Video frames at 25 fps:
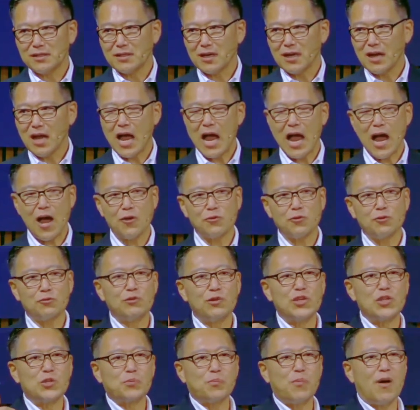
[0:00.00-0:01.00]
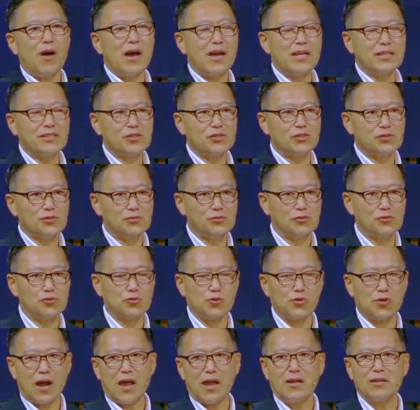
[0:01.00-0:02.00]
how you respond to
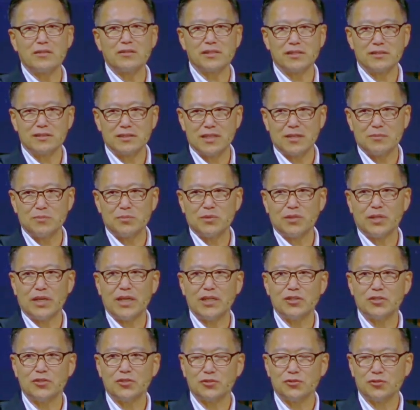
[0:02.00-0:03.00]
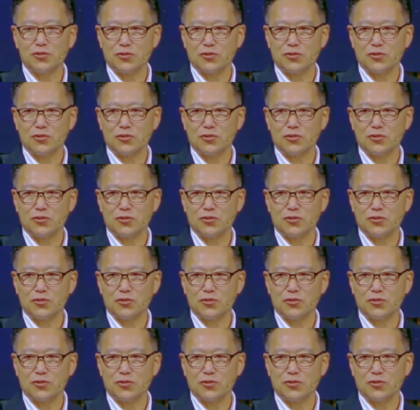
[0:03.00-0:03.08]
trials and temptation,